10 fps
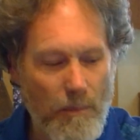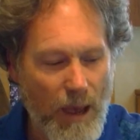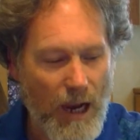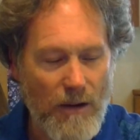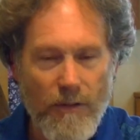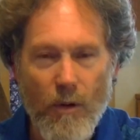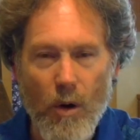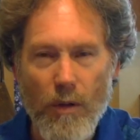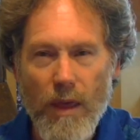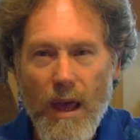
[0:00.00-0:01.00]
back and
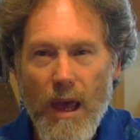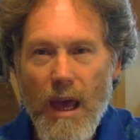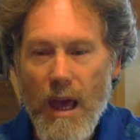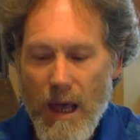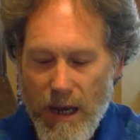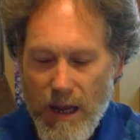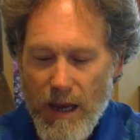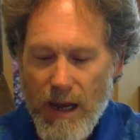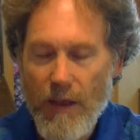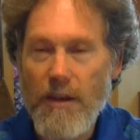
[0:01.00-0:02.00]
forth.
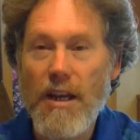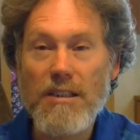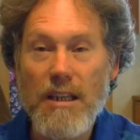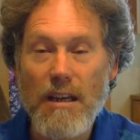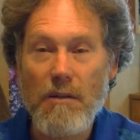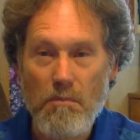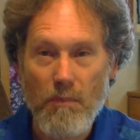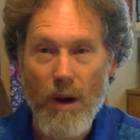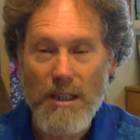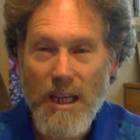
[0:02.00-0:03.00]
Now, it doesn't,
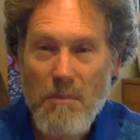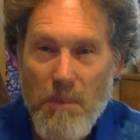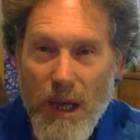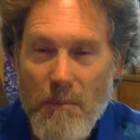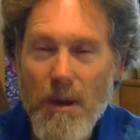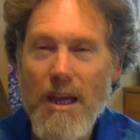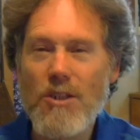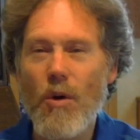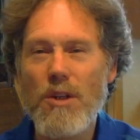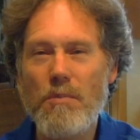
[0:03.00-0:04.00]
when I said big
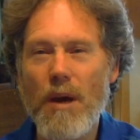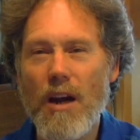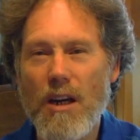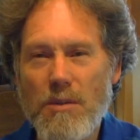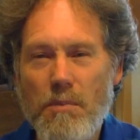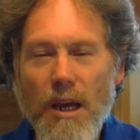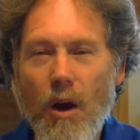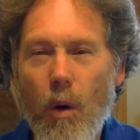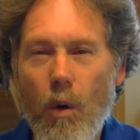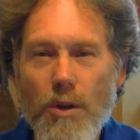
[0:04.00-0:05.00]
is always better because big
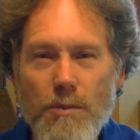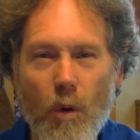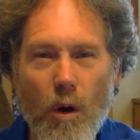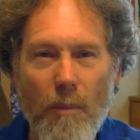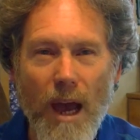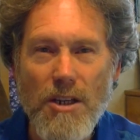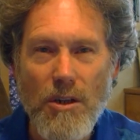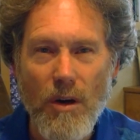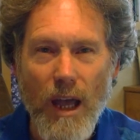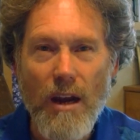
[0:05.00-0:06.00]
holds more
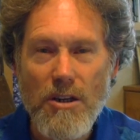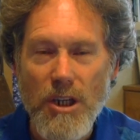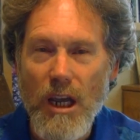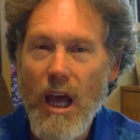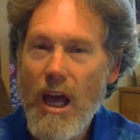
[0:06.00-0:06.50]
magical energy,